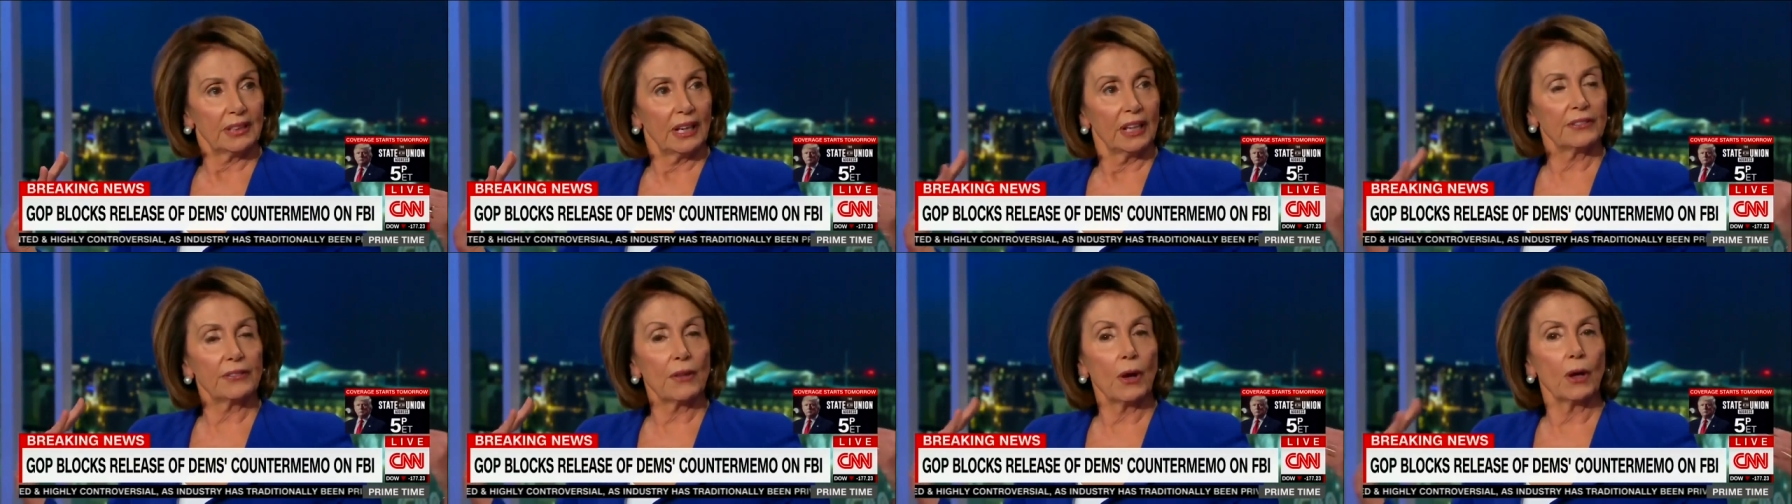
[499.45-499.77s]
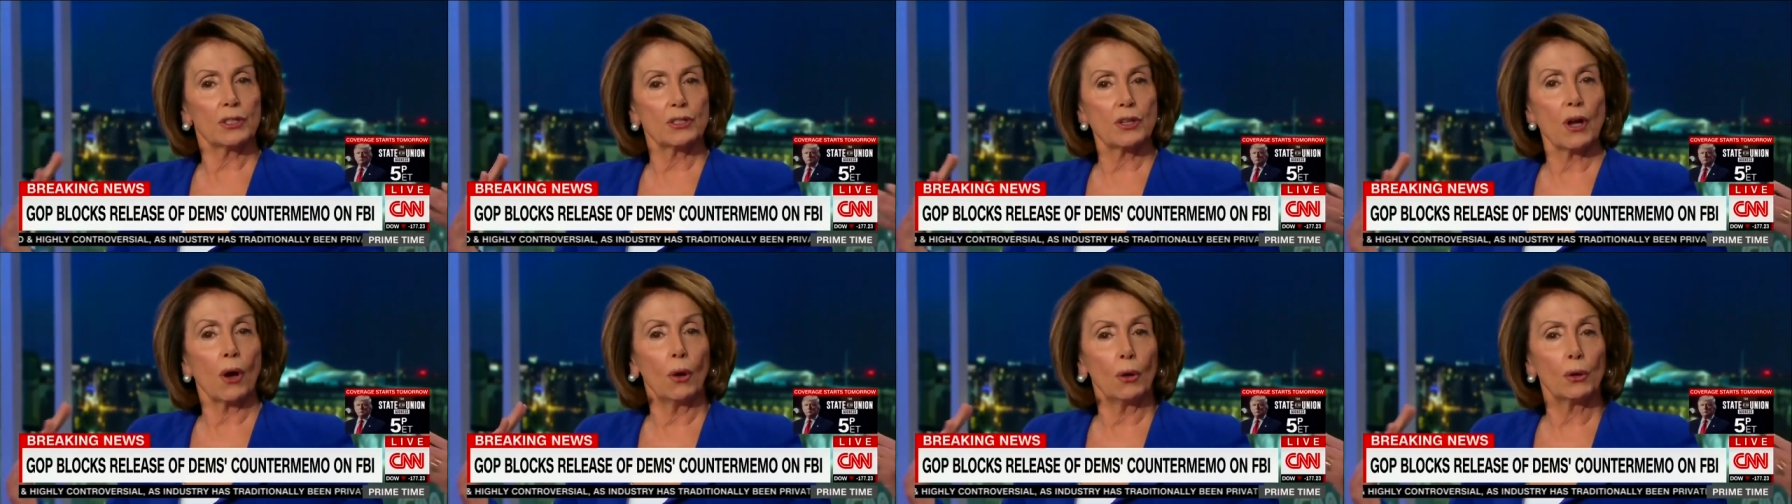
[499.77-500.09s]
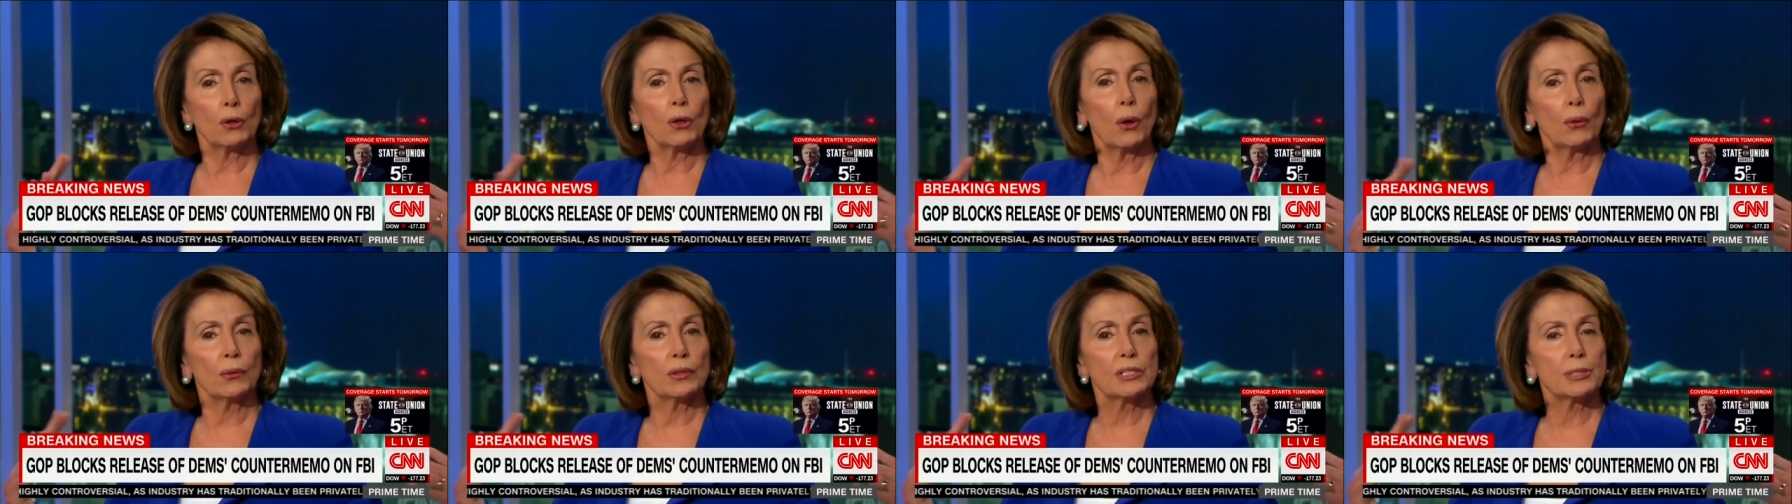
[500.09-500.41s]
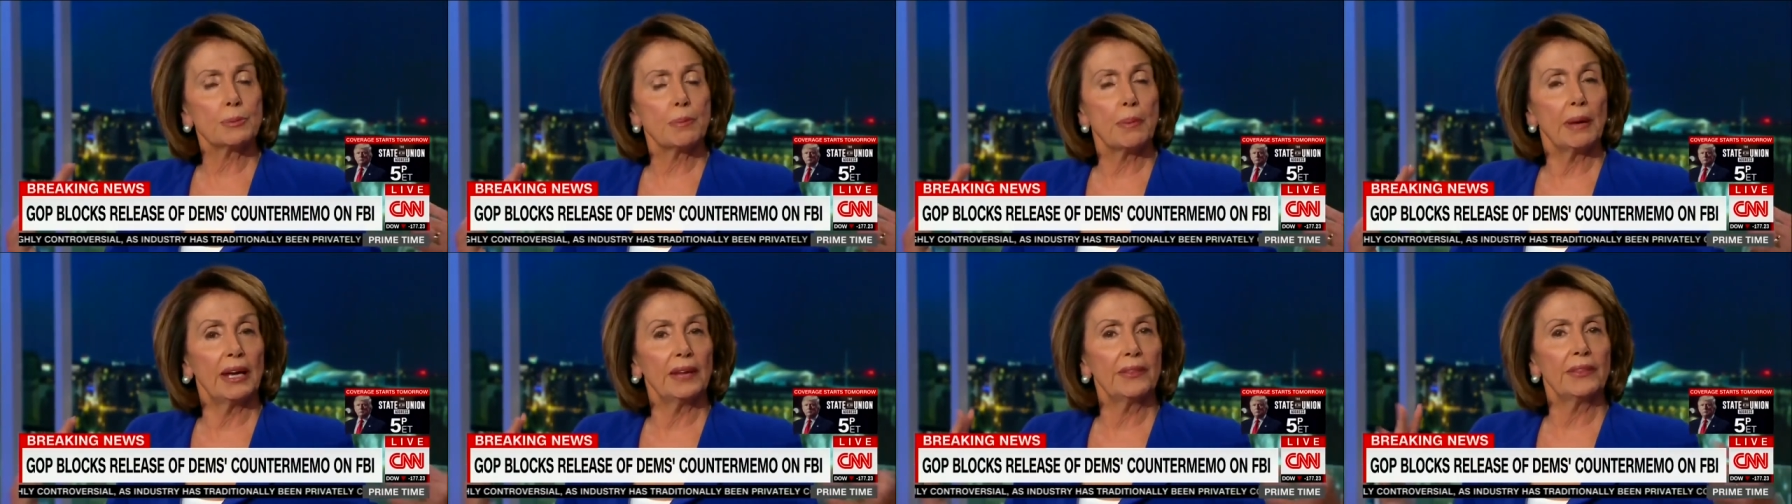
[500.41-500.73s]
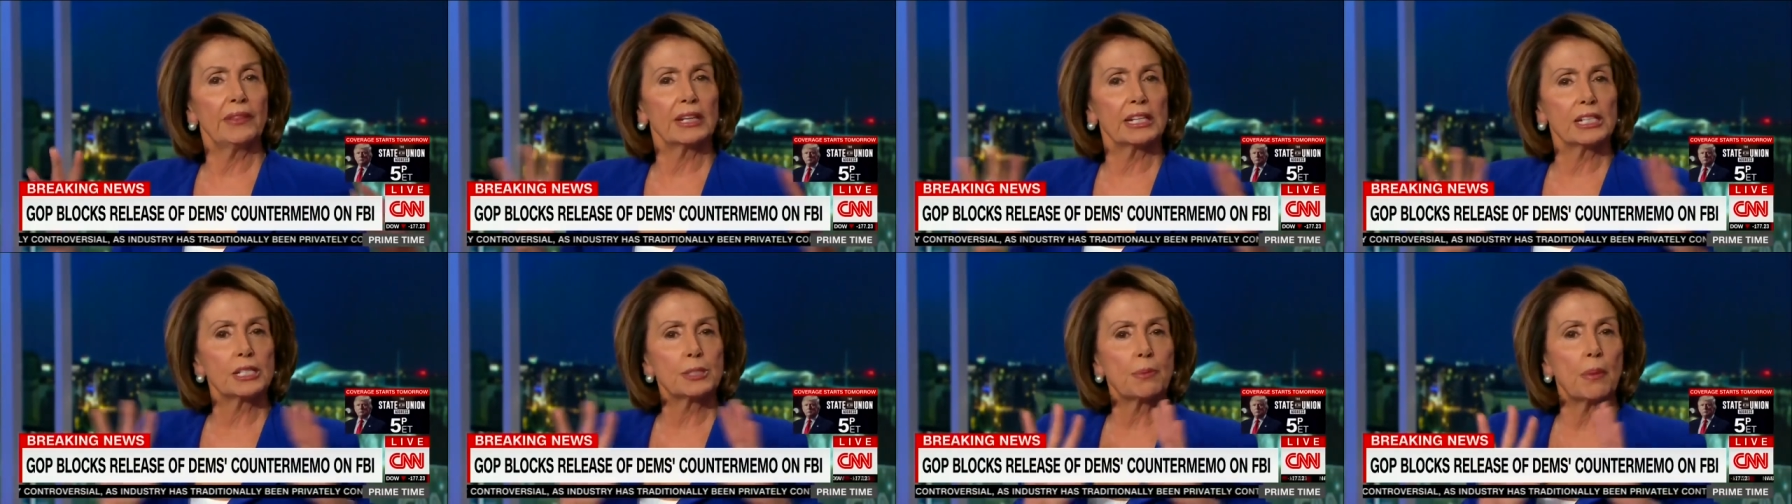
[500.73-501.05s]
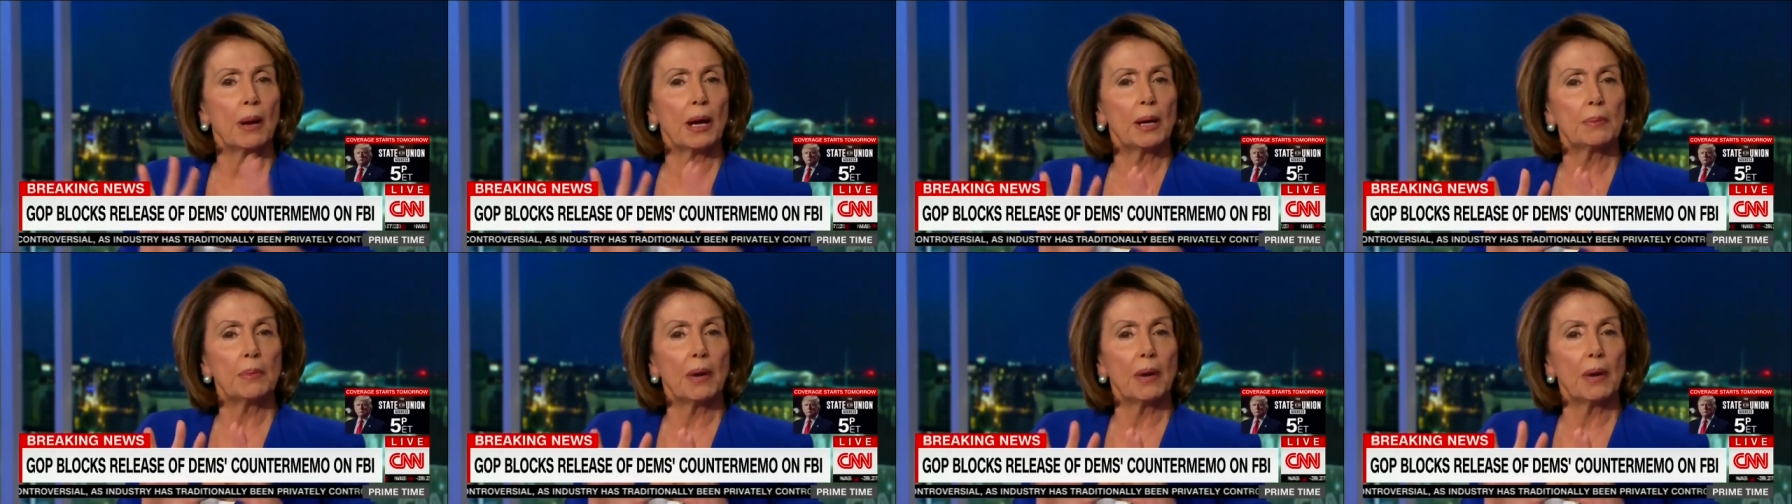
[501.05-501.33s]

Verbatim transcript: uh, all right, I want to take on each of those